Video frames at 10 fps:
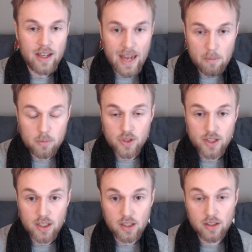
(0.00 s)

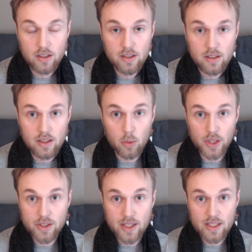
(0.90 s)
empty in
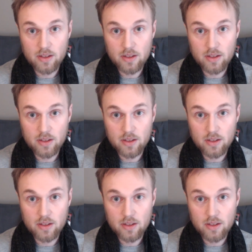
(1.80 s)
what they